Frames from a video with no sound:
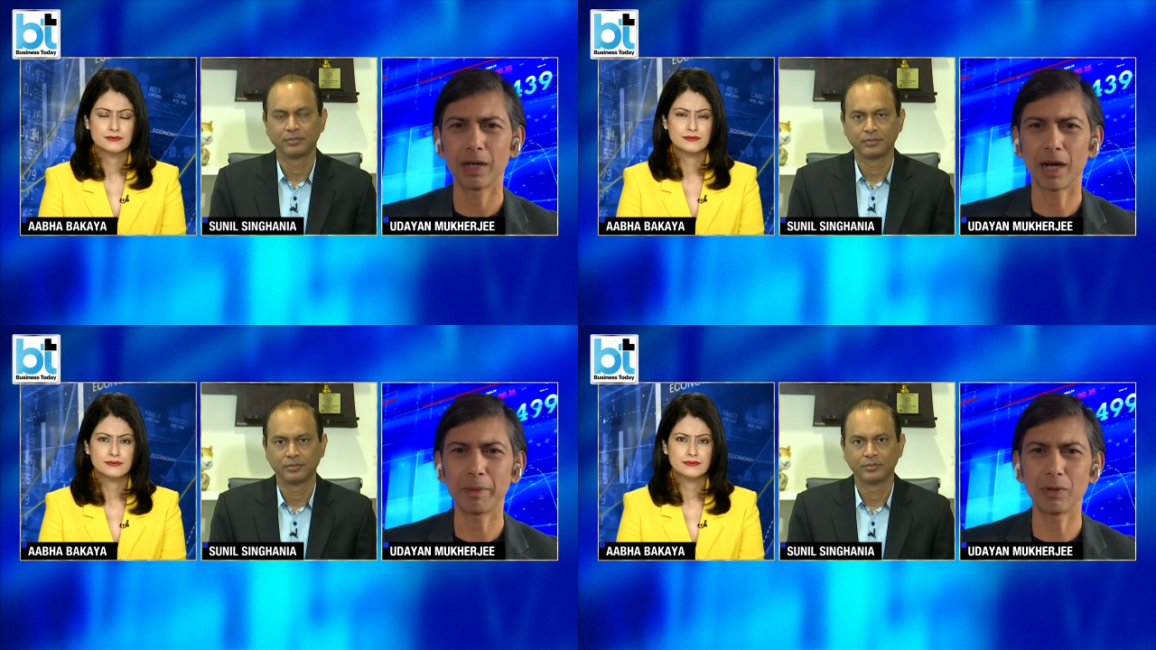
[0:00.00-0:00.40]

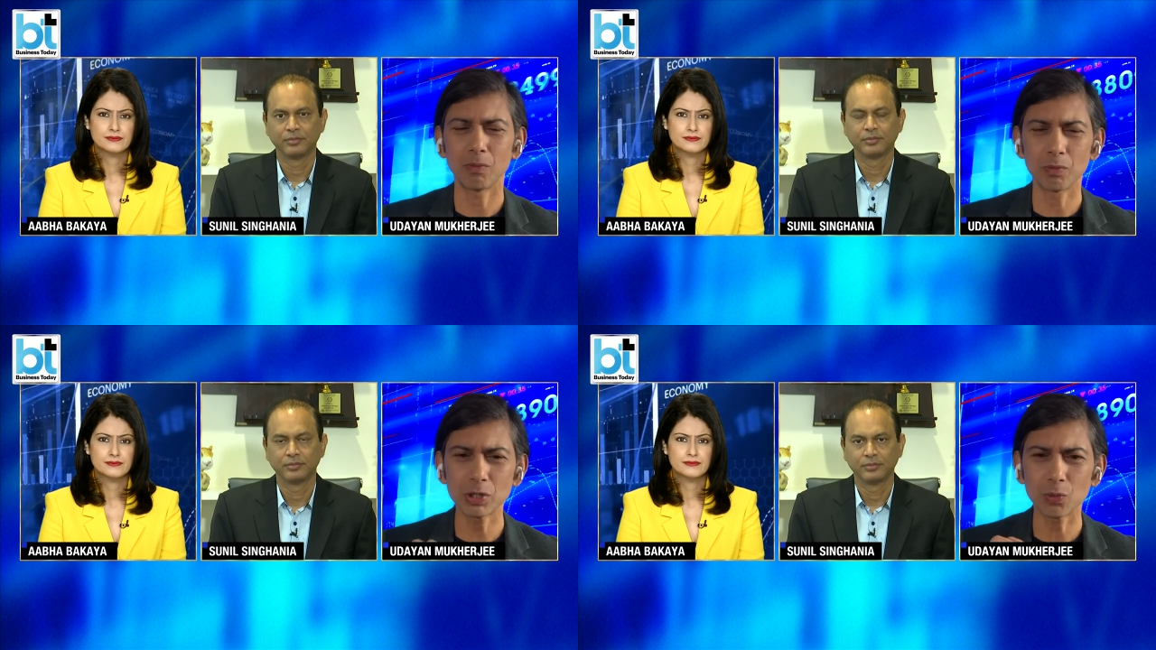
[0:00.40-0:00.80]
Speaker 1: I mean,
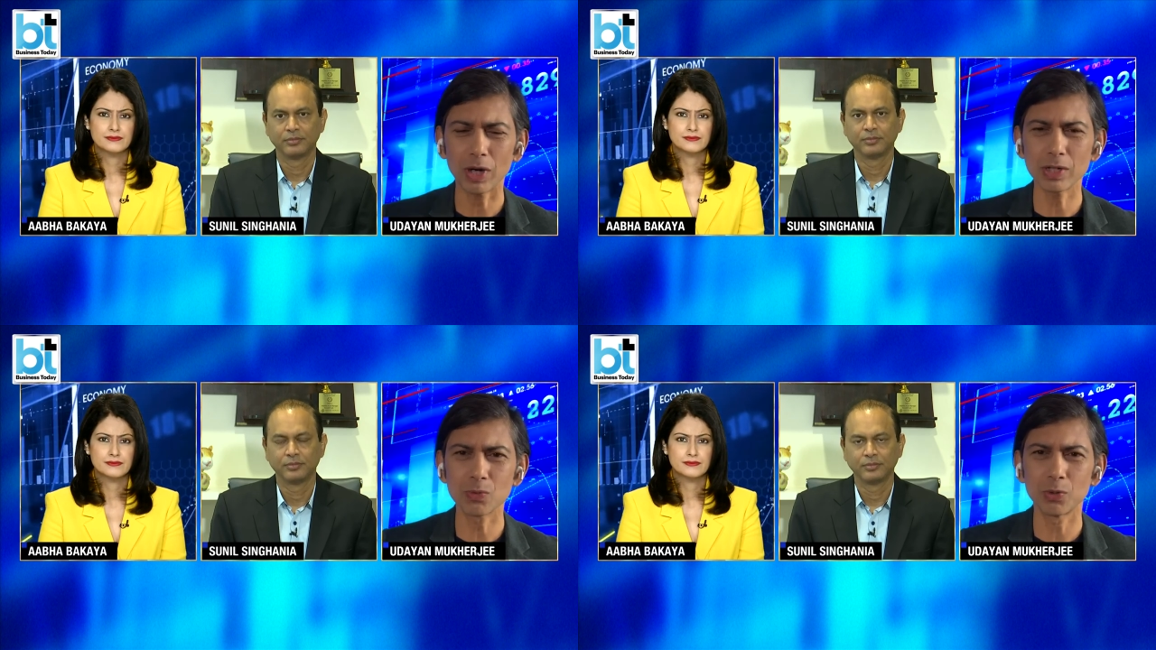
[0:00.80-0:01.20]
which
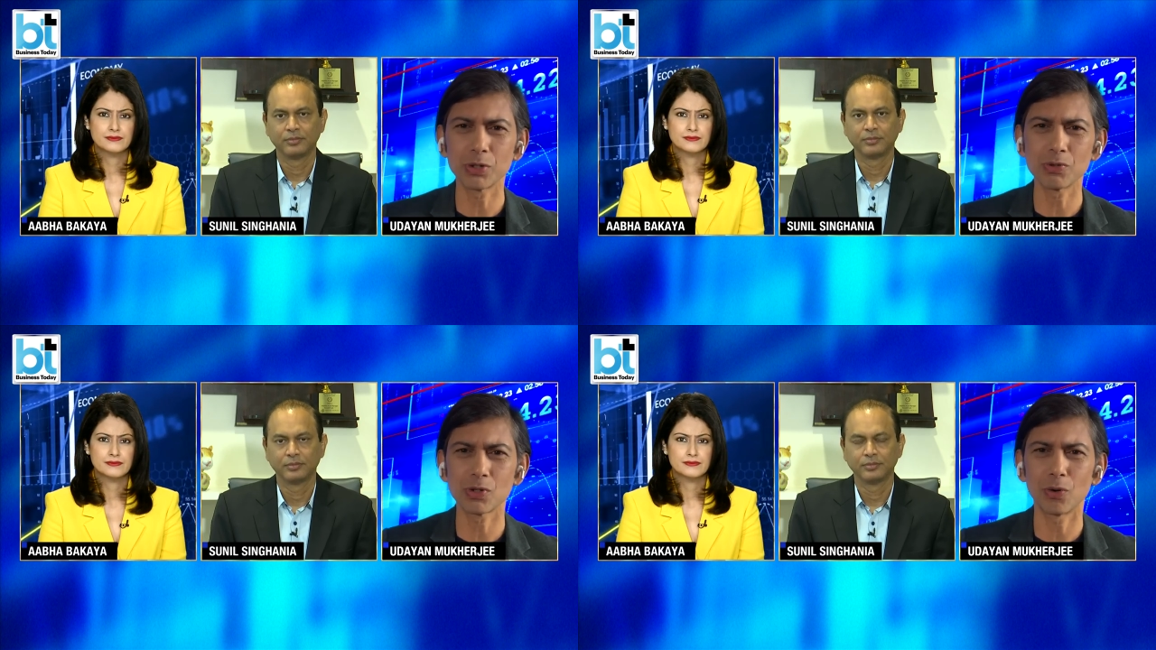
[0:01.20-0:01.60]
ones would
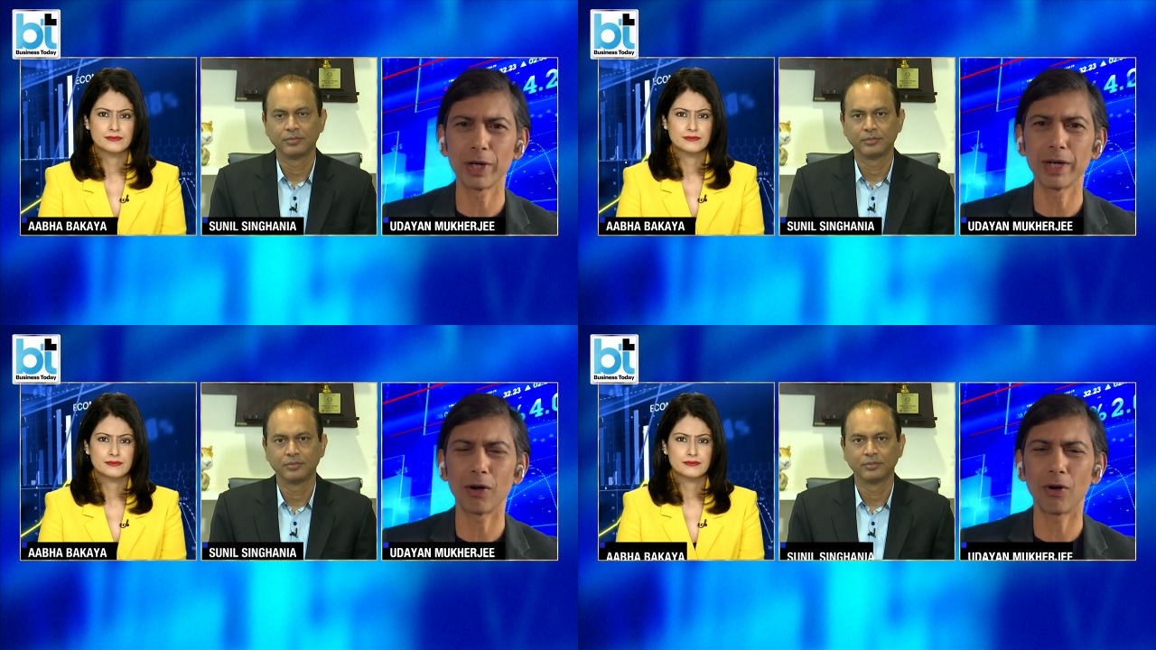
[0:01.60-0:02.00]
you
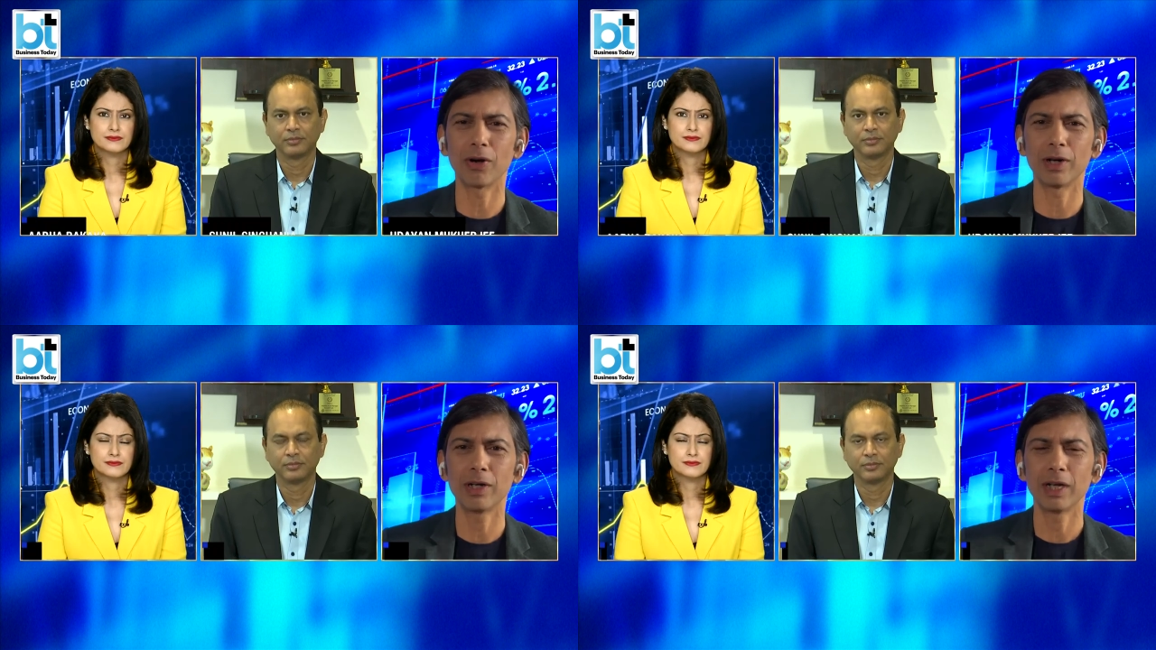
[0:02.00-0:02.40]
zone in
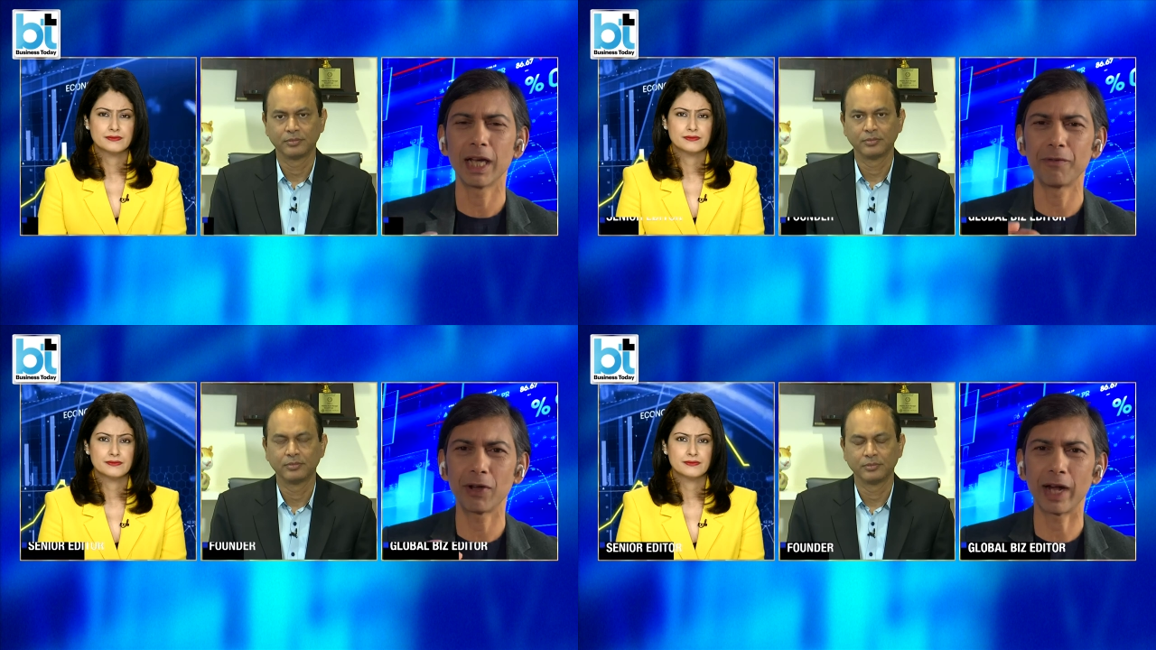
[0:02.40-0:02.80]
on
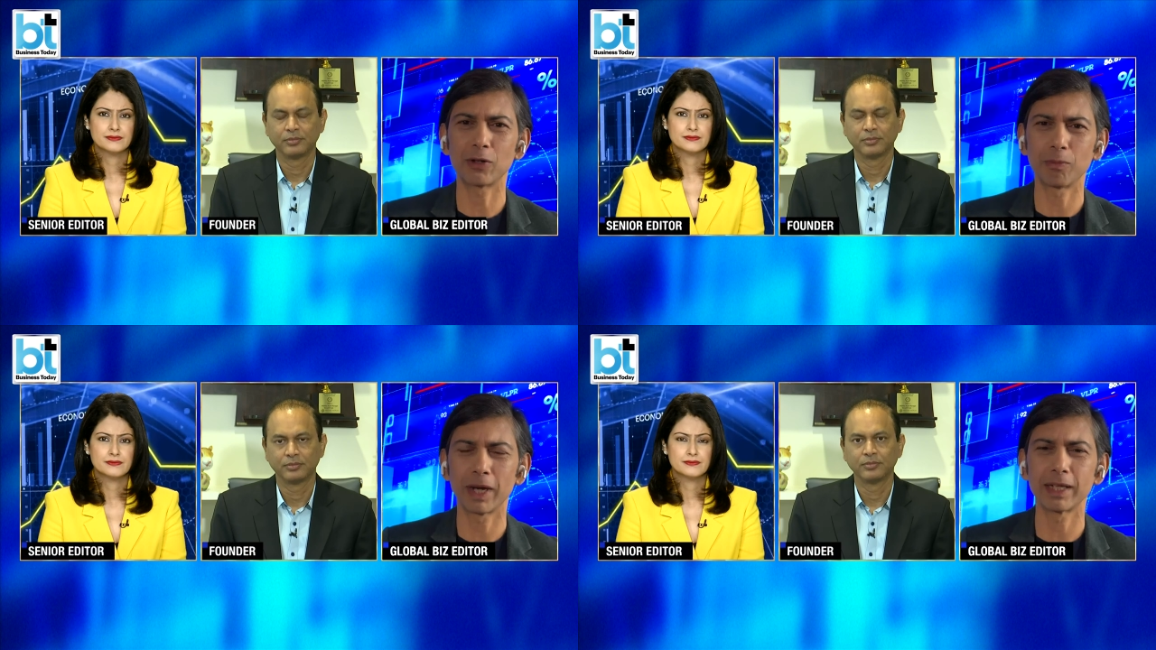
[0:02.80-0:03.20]
if you had
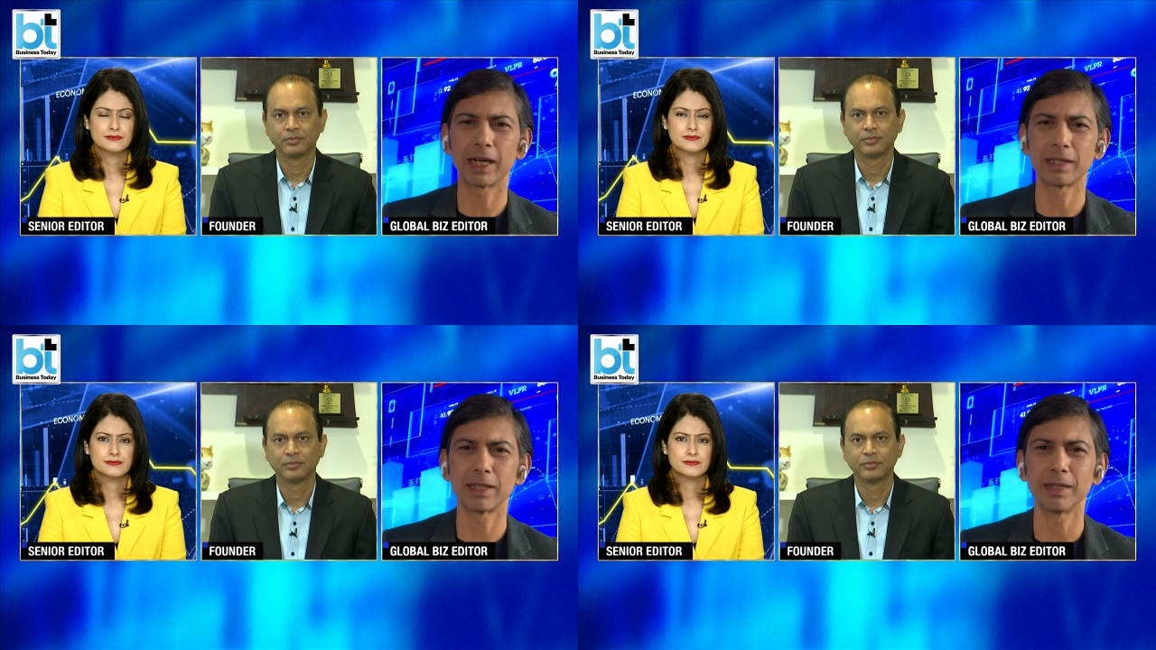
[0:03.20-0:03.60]
to play
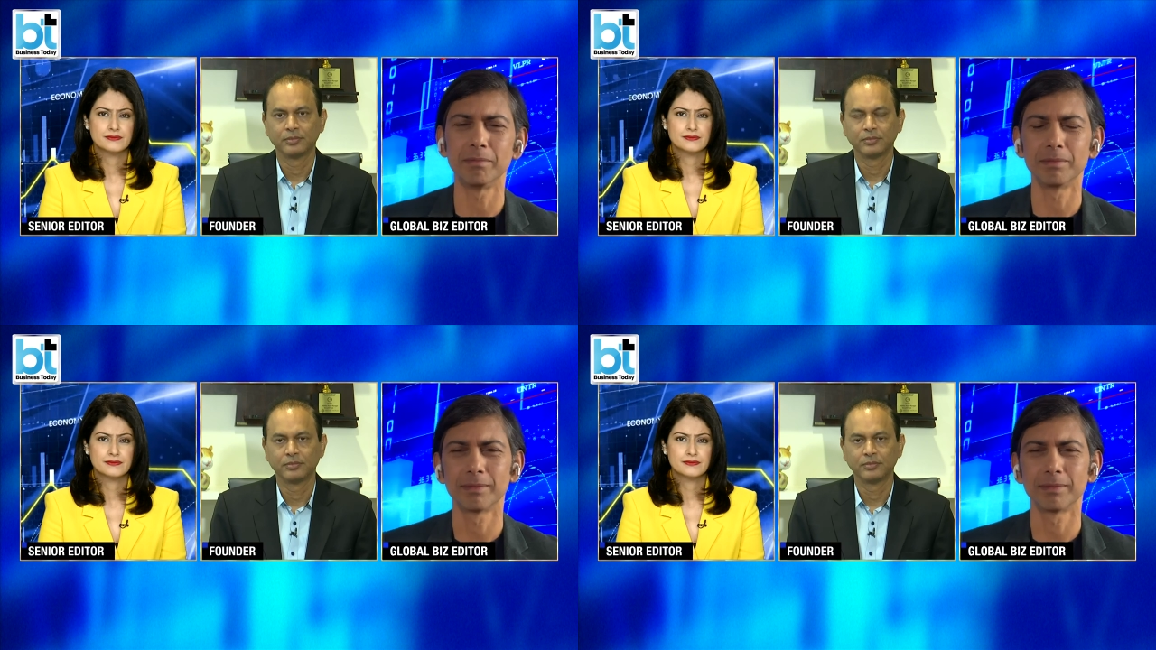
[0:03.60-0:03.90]
that theme?